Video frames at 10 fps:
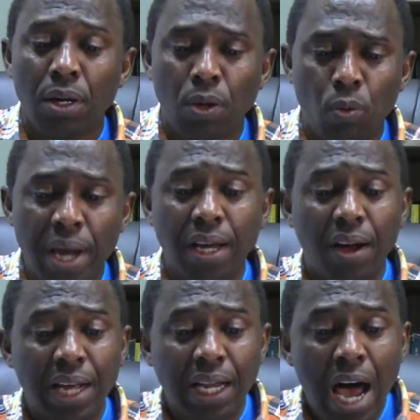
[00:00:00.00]
When God
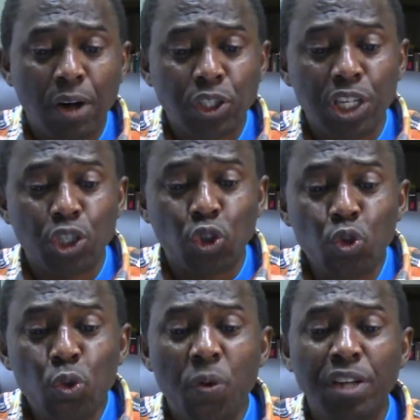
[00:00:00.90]
allows His
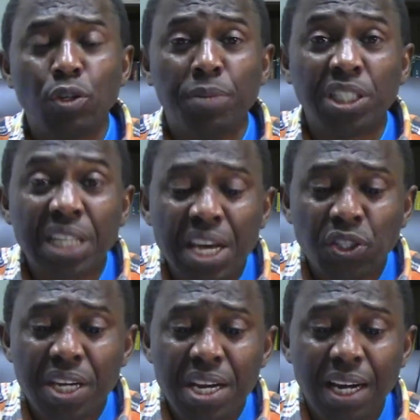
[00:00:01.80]
children to be
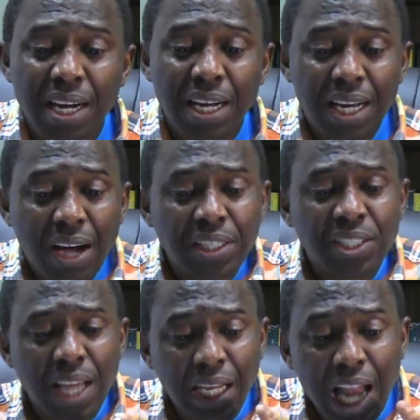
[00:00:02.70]
tested, God is
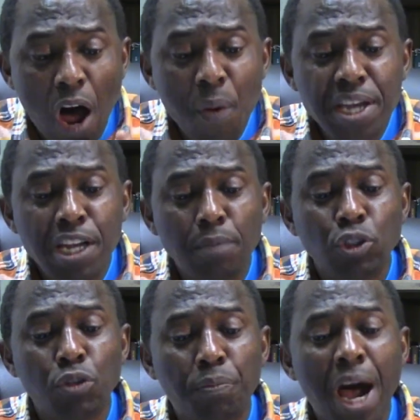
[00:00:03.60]
allowing them
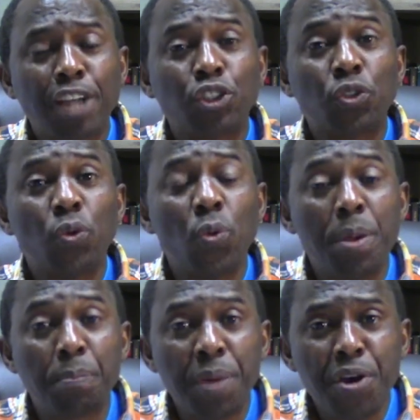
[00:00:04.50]
to pass through a
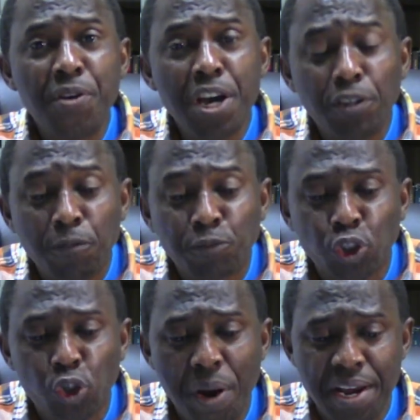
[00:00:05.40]
period of
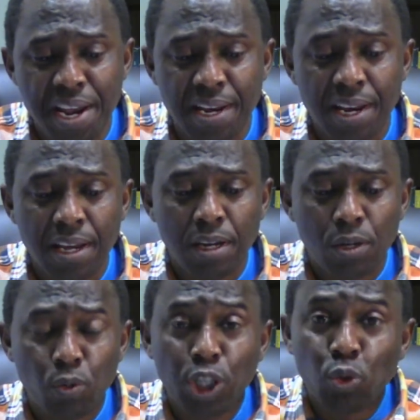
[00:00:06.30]
training
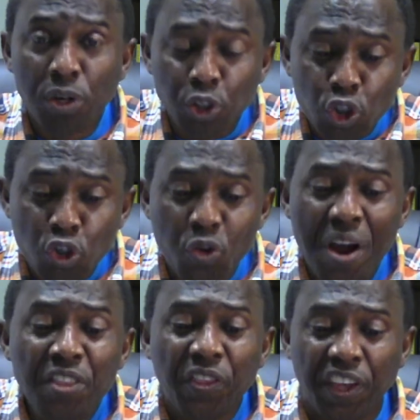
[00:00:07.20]
which will
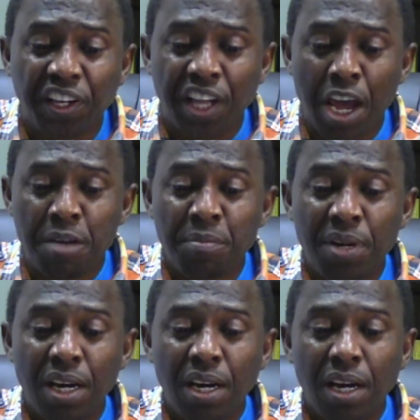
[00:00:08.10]
strengthen them
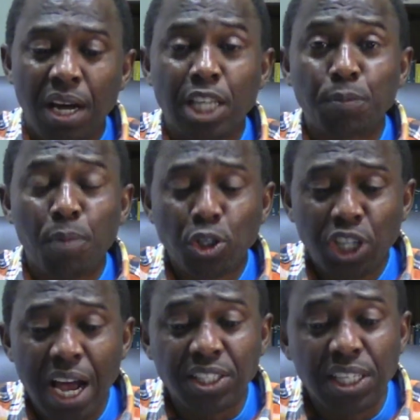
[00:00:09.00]
as much
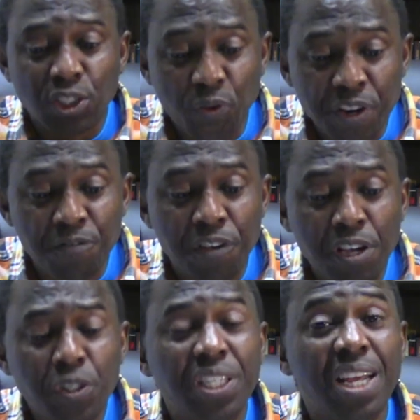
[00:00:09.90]
as it
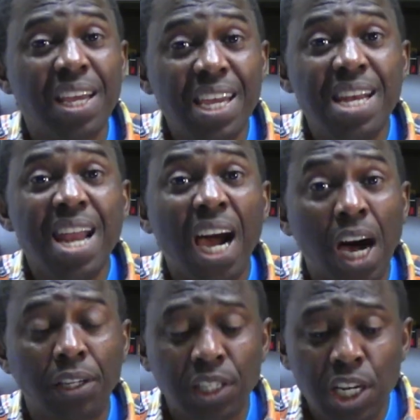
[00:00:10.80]
reveals the inner
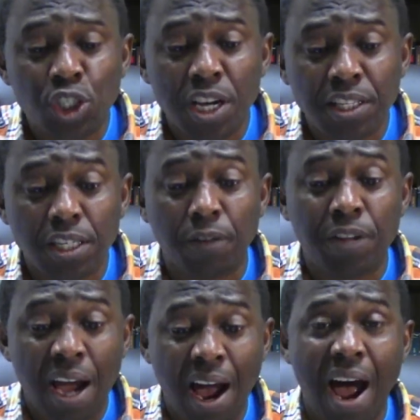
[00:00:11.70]
conditions of
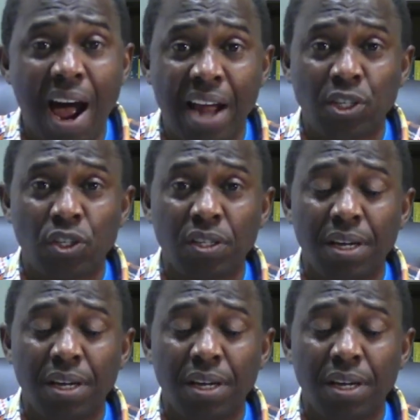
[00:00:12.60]
their hearts.